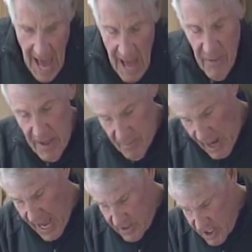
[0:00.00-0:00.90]
And the
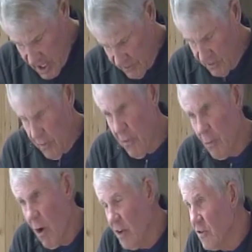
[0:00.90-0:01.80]
idea
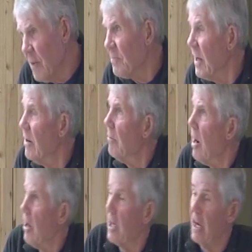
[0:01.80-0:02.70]
was in
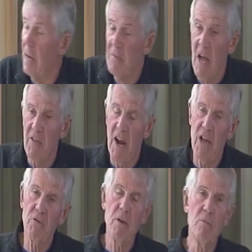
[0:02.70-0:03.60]
America that
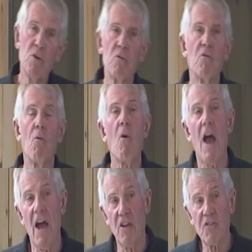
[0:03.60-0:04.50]
as we moved
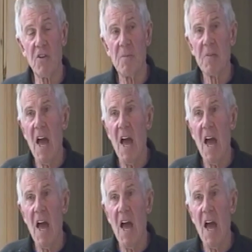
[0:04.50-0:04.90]
west